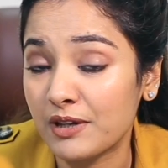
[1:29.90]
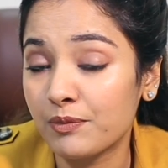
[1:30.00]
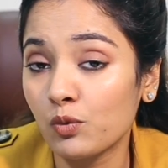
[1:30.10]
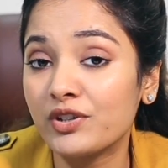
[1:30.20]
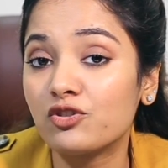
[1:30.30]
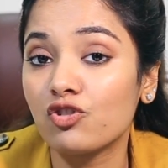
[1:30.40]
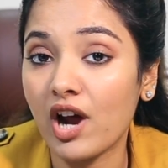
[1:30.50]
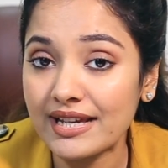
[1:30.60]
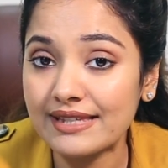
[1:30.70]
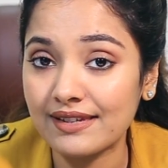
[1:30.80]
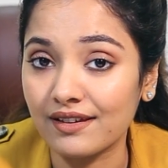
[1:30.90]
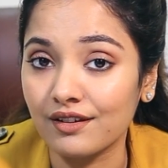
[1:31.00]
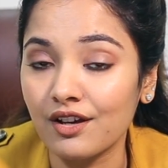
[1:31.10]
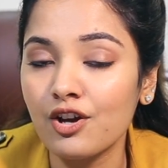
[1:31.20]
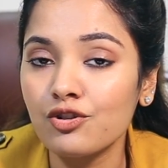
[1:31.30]
people with dry
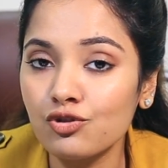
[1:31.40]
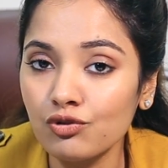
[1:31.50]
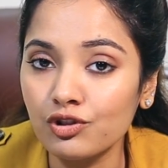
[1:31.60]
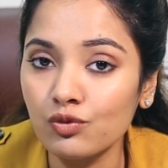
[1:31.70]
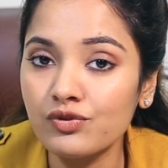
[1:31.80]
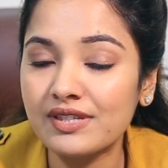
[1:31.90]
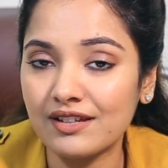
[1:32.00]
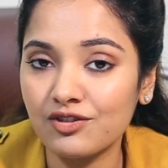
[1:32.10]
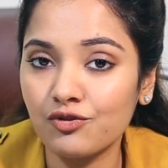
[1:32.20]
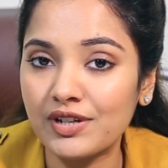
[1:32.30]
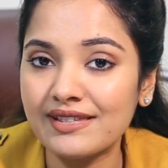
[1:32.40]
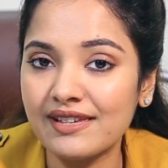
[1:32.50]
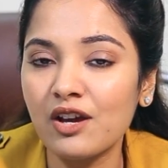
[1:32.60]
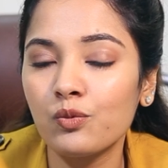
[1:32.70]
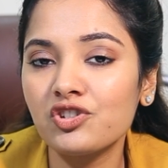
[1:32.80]
skin should use
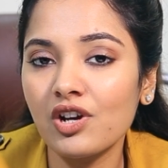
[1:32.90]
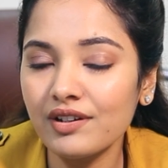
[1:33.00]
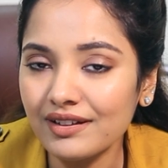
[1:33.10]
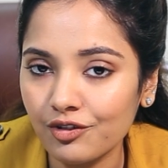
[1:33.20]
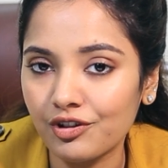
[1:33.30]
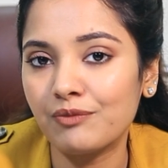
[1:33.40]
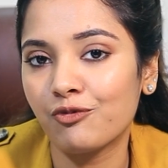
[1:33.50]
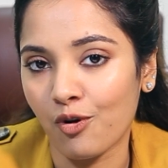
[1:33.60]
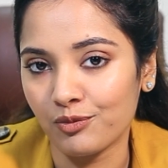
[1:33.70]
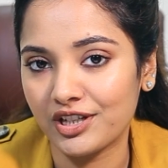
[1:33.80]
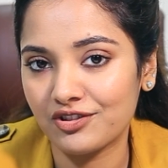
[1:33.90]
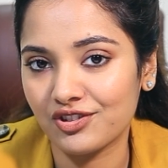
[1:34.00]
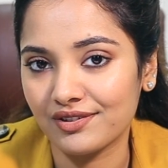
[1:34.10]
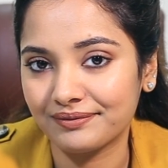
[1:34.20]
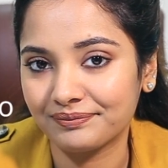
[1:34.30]
sunscreens which are in cream formulation.